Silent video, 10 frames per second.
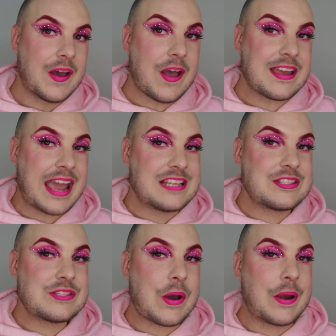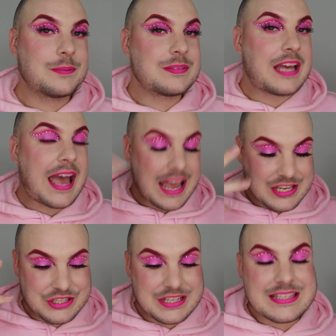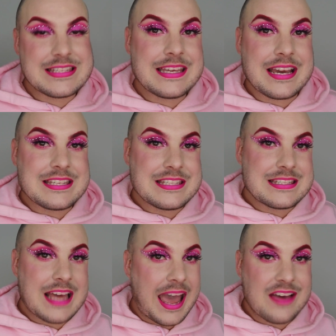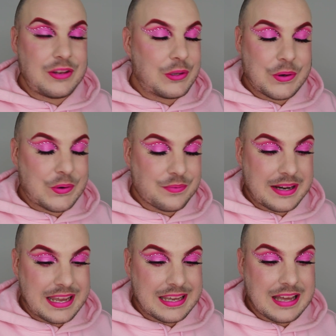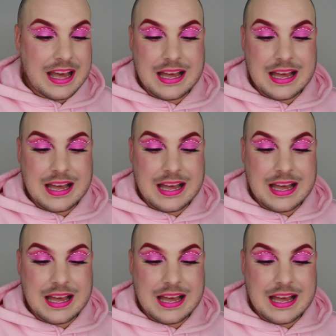Okay, so as you can see, I have a look on already.